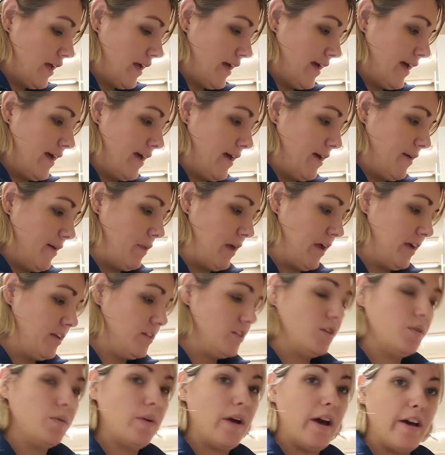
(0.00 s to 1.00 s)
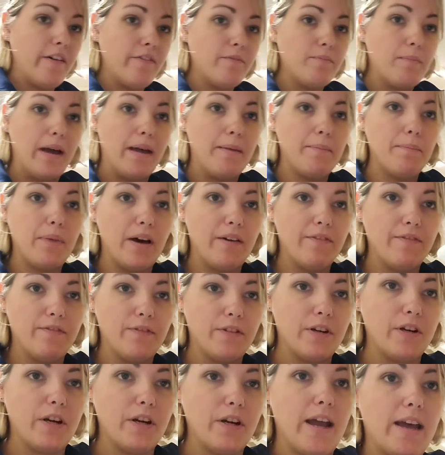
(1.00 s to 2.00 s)
I do have my
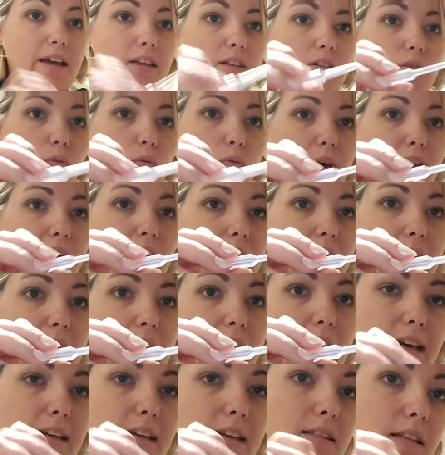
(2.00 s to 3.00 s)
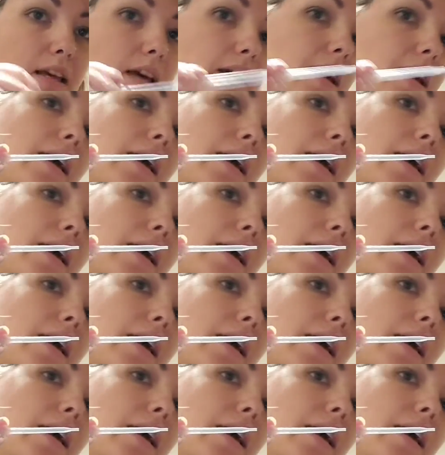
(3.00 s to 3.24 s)
buffer, as well as